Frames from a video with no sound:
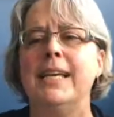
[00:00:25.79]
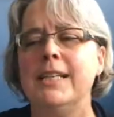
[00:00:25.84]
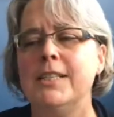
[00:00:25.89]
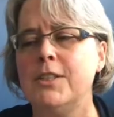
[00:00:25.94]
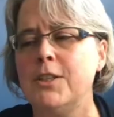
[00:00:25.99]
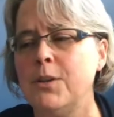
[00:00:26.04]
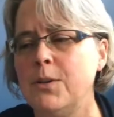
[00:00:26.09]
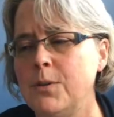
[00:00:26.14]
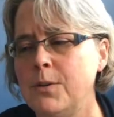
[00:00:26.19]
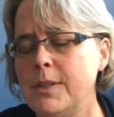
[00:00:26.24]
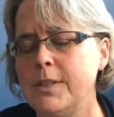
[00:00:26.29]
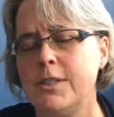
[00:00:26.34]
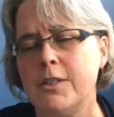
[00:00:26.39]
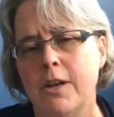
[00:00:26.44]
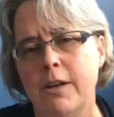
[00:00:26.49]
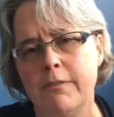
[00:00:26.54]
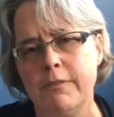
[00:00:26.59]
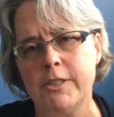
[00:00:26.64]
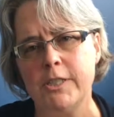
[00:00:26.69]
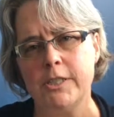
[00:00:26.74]
So the
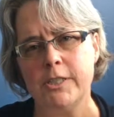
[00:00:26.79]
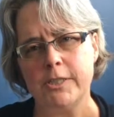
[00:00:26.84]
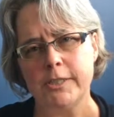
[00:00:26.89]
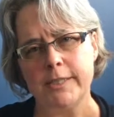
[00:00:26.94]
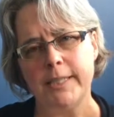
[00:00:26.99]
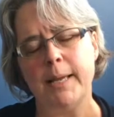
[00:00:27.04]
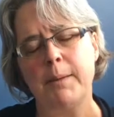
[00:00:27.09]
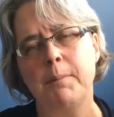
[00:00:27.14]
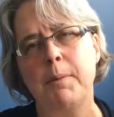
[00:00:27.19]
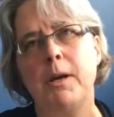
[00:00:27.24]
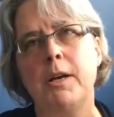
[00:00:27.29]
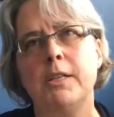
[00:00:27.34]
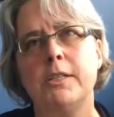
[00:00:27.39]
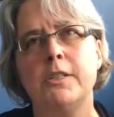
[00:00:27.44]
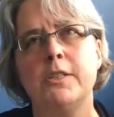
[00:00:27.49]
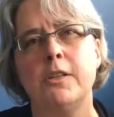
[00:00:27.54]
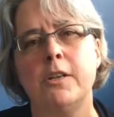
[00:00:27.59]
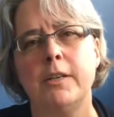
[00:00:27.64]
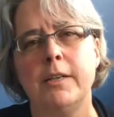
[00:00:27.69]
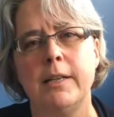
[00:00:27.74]
Scarfe Digital Sandbox
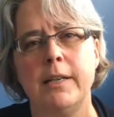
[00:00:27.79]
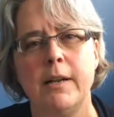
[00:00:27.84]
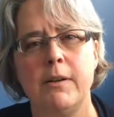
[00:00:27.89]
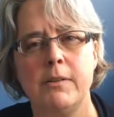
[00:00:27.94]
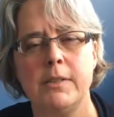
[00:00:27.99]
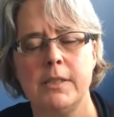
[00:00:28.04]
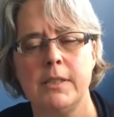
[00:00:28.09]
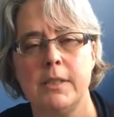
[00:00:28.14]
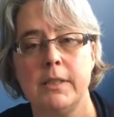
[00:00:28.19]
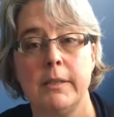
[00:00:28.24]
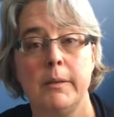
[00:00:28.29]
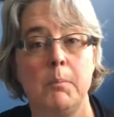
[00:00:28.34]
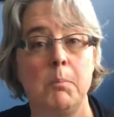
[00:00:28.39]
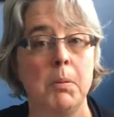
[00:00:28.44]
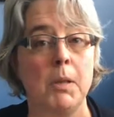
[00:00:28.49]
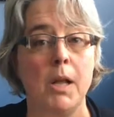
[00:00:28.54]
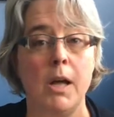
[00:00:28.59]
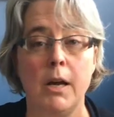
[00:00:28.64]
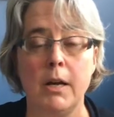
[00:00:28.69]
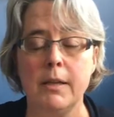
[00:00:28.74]
started out as a little
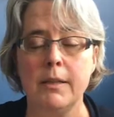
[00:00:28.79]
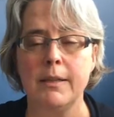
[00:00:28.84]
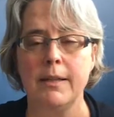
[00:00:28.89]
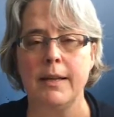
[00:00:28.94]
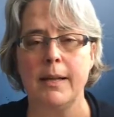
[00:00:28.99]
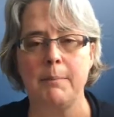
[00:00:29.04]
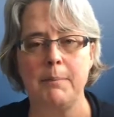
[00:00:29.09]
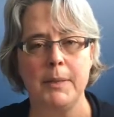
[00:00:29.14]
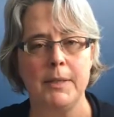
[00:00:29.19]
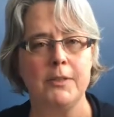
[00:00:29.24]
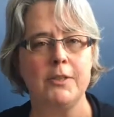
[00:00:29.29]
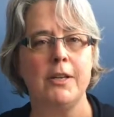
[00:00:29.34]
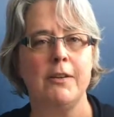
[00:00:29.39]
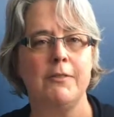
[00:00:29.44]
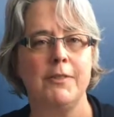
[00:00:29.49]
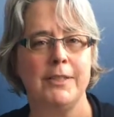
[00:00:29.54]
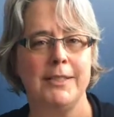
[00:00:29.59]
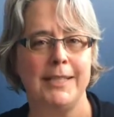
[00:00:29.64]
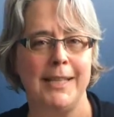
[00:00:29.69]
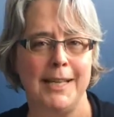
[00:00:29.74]
blog that I built
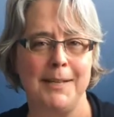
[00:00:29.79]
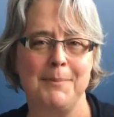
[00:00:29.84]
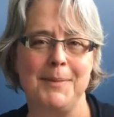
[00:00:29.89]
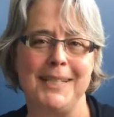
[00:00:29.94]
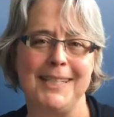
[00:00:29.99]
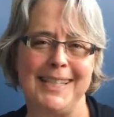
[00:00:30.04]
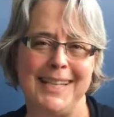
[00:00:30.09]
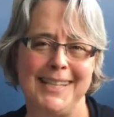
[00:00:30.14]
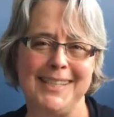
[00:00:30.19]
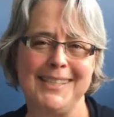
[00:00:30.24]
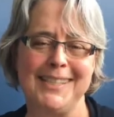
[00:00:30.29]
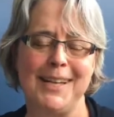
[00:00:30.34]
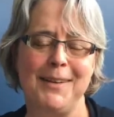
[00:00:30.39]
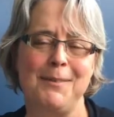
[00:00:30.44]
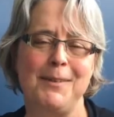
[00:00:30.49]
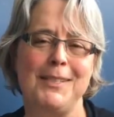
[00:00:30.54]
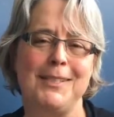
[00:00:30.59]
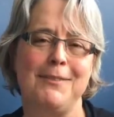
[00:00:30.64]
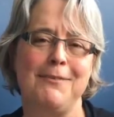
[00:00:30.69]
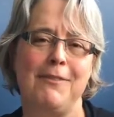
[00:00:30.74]
off the side of my desk. I
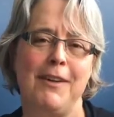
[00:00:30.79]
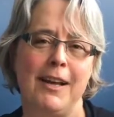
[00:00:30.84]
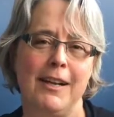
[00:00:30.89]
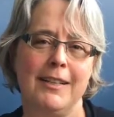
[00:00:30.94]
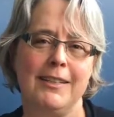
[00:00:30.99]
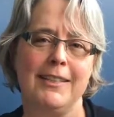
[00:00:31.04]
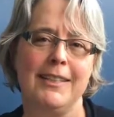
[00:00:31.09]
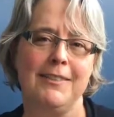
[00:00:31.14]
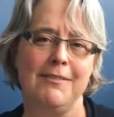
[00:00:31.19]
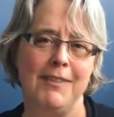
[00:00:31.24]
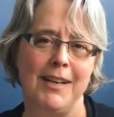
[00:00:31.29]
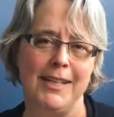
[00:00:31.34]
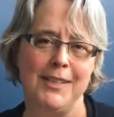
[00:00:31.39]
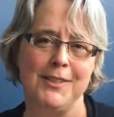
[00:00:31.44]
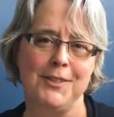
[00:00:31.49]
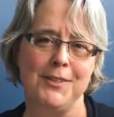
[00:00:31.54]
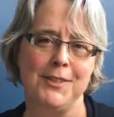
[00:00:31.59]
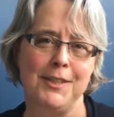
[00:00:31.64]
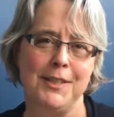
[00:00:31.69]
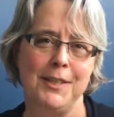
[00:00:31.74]
was a faculty
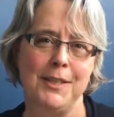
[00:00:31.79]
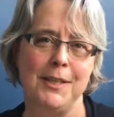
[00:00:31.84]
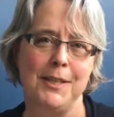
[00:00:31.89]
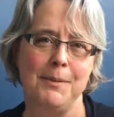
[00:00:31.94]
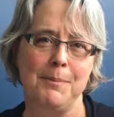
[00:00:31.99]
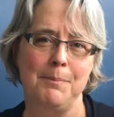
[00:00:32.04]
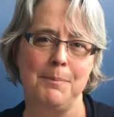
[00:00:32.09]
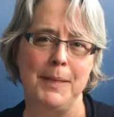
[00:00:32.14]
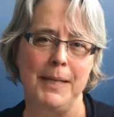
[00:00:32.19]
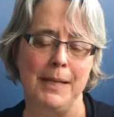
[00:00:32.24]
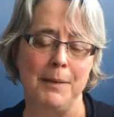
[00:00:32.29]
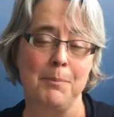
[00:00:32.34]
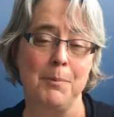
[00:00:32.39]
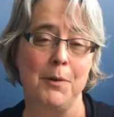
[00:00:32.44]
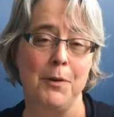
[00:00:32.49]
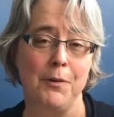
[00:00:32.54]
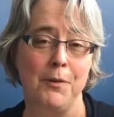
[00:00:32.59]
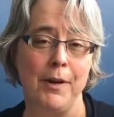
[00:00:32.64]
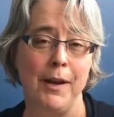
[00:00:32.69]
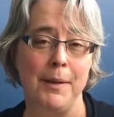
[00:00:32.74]
advisor in the BEd
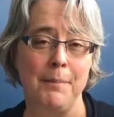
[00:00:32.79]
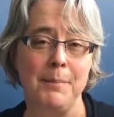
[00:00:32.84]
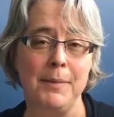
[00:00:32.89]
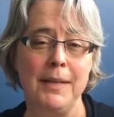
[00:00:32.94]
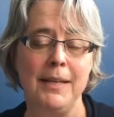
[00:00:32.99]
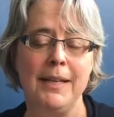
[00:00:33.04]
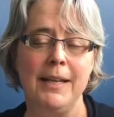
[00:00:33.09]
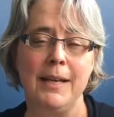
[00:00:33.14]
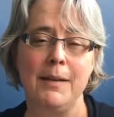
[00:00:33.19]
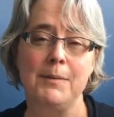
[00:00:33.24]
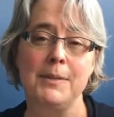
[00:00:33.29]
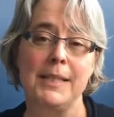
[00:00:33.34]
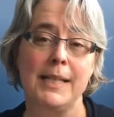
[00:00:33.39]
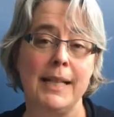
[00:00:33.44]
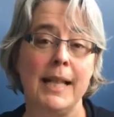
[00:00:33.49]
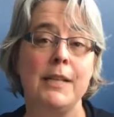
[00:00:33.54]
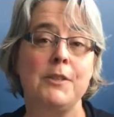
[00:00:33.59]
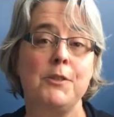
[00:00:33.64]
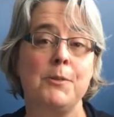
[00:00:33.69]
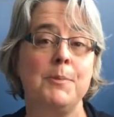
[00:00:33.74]
program. I was a
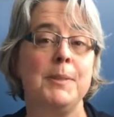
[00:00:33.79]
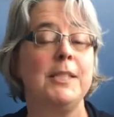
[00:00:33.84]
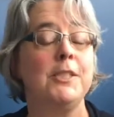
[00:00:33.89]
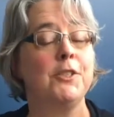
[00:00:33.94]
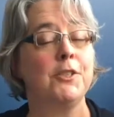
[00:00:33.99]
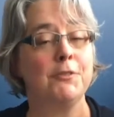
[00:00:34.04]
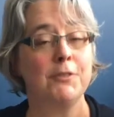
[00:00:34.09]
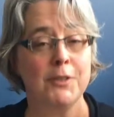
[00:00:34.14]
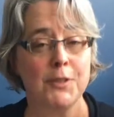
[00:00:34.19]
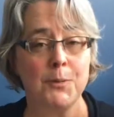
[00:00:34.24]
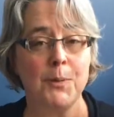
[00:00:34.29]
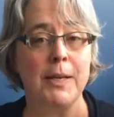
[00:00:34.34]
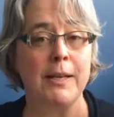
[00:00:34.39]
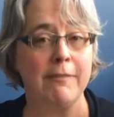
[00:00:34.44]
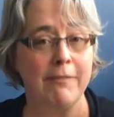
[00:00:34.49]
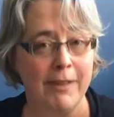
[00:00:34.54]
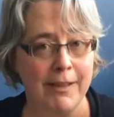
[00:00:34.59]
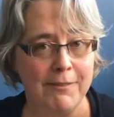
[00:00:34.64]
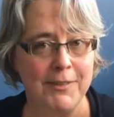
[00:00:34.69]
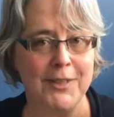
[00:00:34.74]
classroom teacher for
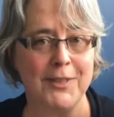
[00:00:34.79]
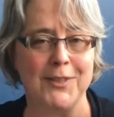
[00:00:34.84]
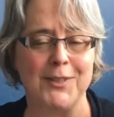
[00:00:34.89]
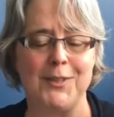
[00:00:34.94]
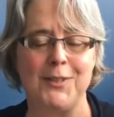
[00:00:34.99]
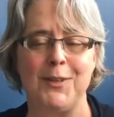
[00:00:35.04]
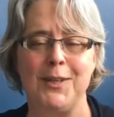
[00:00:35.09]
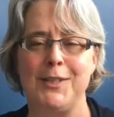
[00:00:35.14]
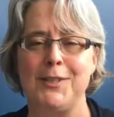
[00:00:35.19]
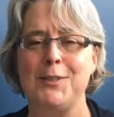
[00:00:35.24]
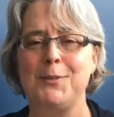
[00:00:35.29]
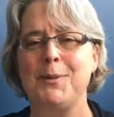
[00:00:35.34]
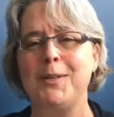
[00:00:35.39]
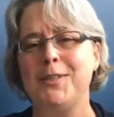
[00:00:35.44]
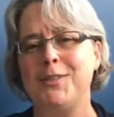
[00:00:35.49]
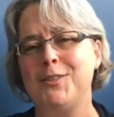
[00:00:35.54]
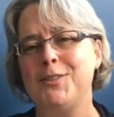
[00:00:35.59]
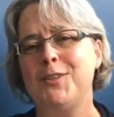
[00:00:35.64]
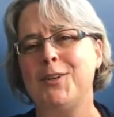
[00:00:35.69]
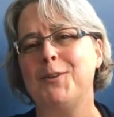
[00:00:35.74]
25 years, so I just want
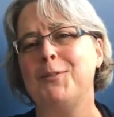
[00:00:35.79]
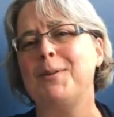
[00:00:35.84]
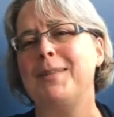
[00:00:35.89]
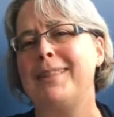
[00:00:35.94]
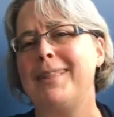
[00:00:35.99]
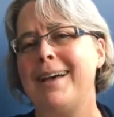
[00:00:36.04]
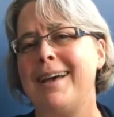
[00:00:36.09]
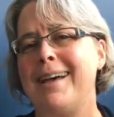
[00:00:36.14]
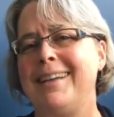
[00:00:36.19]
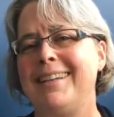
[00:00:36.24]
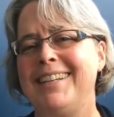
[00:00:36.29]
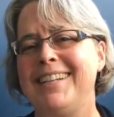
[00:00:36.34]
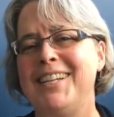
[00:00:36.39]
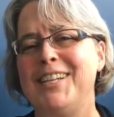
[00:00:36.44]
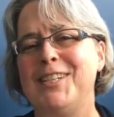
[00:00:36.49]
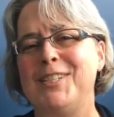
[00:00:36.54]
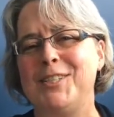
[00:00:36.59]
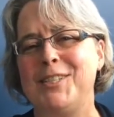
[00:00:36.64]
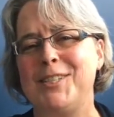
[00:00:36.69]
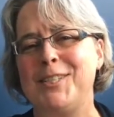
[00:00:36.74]
to start with that
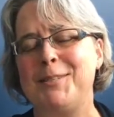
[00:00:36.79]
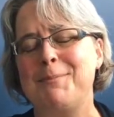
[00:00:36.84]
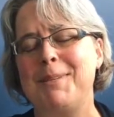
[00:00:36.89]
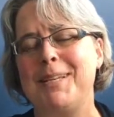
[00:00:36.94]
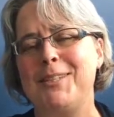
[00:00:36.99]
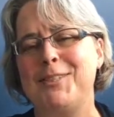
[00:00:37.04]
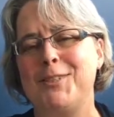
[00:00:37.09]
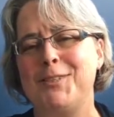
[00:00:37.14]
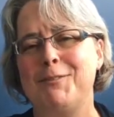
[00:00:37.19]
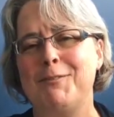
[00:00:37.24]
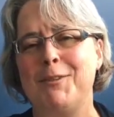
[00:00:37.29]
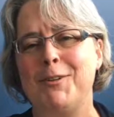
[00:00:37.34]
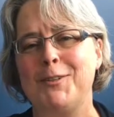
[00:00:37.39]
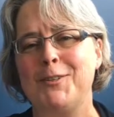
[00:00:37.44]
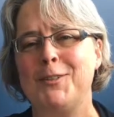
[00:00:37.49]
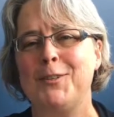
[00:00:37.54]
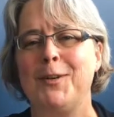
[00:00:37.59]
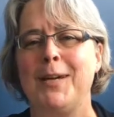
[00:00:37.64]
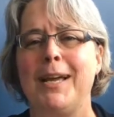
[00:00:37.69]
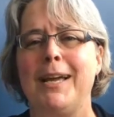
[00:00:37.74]
just to make sure
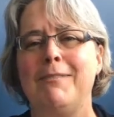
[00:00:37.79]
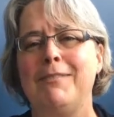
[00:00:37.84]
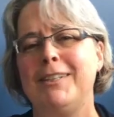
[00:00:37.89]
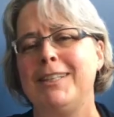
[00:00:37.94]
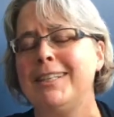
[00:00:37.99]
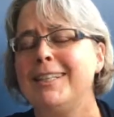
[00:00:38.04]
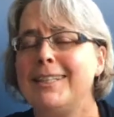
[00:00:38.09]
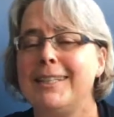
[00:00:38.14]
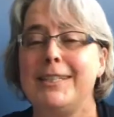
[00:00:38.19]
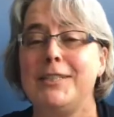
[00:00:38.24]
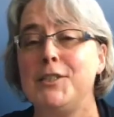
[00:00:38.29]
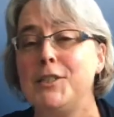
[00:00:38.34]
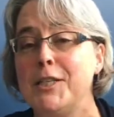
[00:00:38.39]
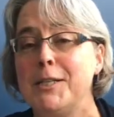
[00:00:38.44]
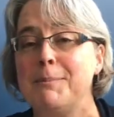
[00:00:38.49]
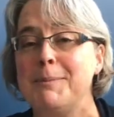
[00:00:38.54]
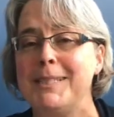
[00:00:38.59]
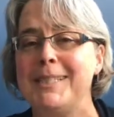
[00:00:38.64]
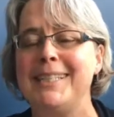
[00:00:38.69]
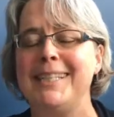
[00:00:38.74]
folks know I have a little
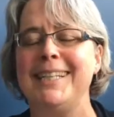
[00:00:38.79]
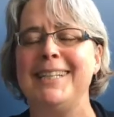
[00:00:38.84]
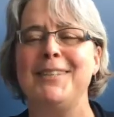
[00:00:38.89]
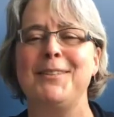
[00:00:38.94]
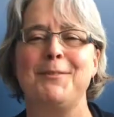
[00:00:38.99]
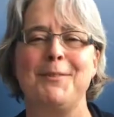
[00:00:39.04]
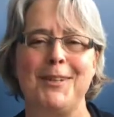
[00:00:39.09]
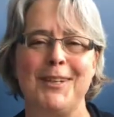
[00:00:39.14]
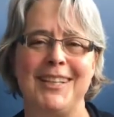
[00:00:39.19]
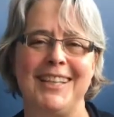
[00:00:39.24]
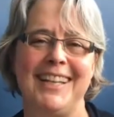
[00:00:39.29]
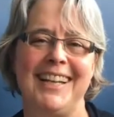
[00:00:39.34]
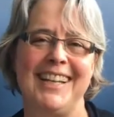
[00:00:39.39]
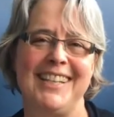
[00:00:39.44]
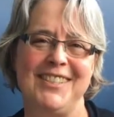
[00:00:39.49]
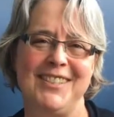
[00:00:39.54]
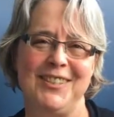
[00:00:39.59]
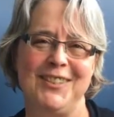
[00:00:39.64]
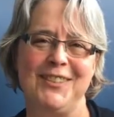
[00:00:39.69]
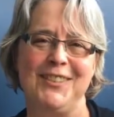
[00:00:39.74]
legitimacy in the work that I
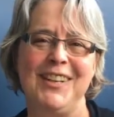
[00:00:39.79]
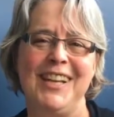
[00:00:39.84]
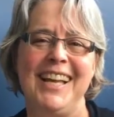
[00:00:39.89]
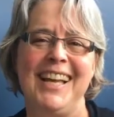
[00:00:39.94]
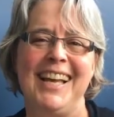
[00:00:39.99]
do,